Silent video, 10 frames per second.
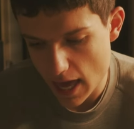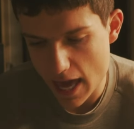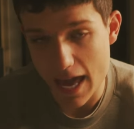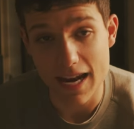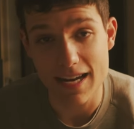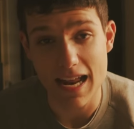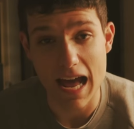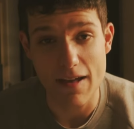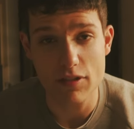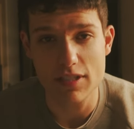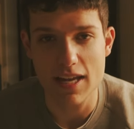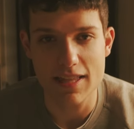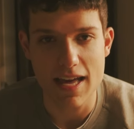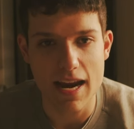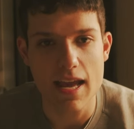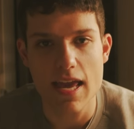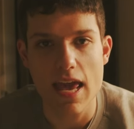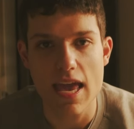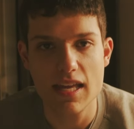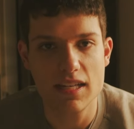And I have to say that
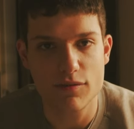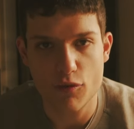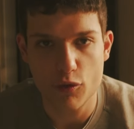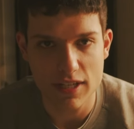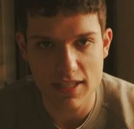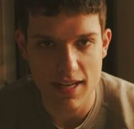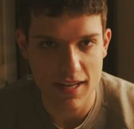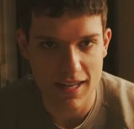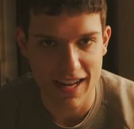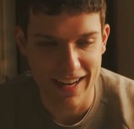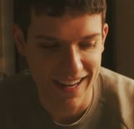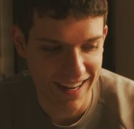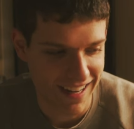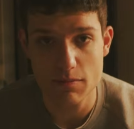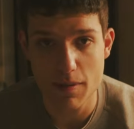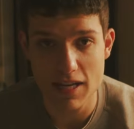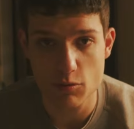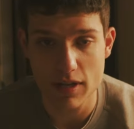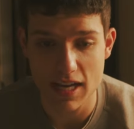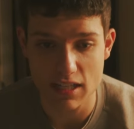it is freezing. Like this past
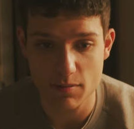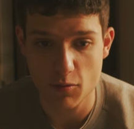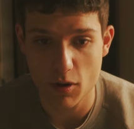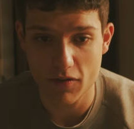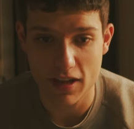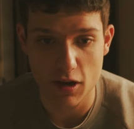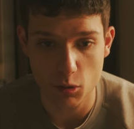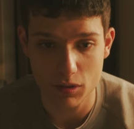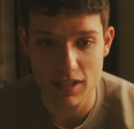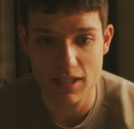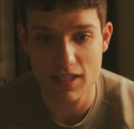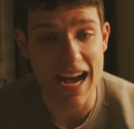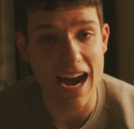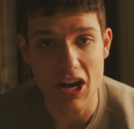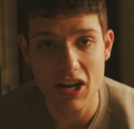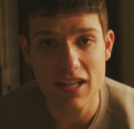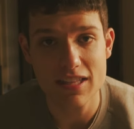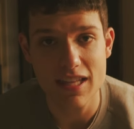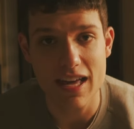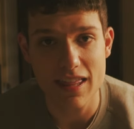week has been one of the coldest in
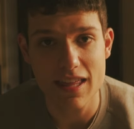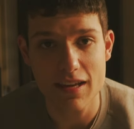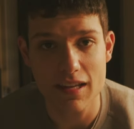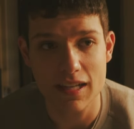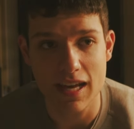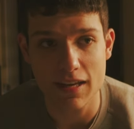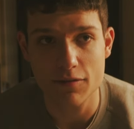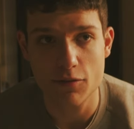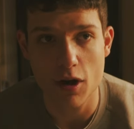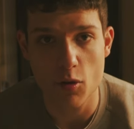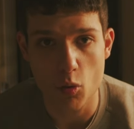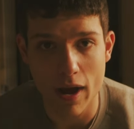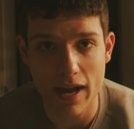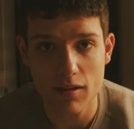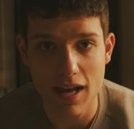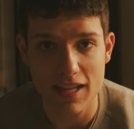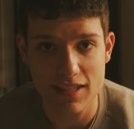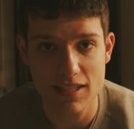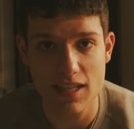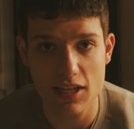Ireland, I think, like for a while at
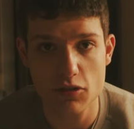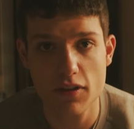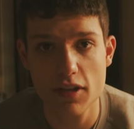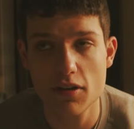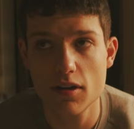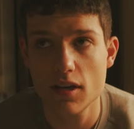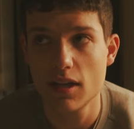this stage of the year.